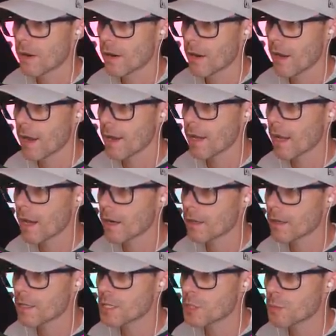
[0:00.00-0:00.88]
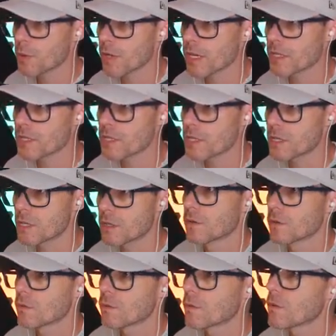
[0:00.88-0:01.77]
Hang out in this place.
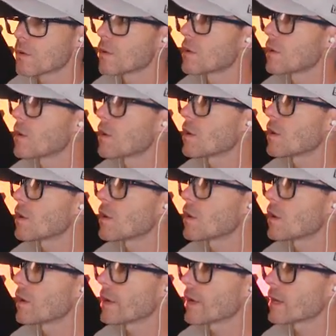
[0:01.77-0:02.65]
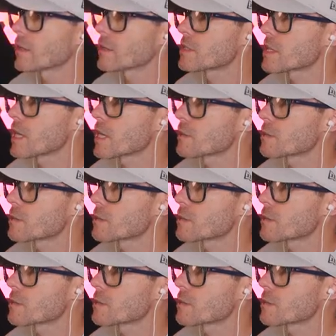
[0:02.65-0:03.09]
Oh, yeah, let's get